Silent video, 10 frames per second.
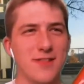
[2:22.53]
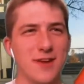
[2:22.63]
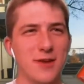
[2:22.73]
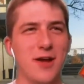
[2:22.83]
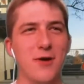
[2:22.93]

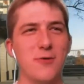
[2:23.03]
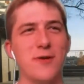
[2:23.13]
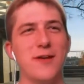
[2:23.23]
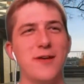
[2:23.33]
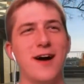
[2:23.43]
There you go,
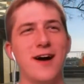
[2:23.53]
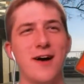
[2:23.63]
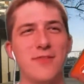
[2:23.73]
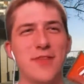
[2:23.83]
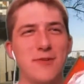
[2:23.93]
uh,
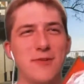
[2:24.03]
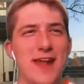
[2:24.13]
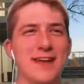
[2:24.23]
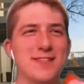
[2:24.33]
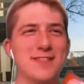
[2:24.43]
of their
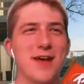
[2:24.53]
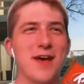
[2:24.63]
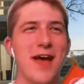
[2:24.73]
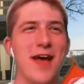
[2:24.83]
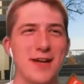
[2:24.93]
next
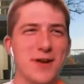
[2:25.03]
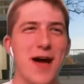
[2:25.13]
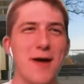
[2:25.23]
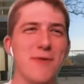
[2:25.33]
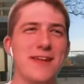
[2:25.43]

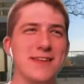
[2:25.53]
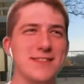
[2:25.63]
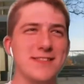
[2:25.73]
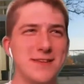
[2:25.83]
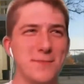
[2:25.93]
Android operating
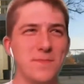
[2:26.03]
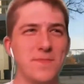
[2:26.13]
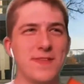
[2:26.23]
system.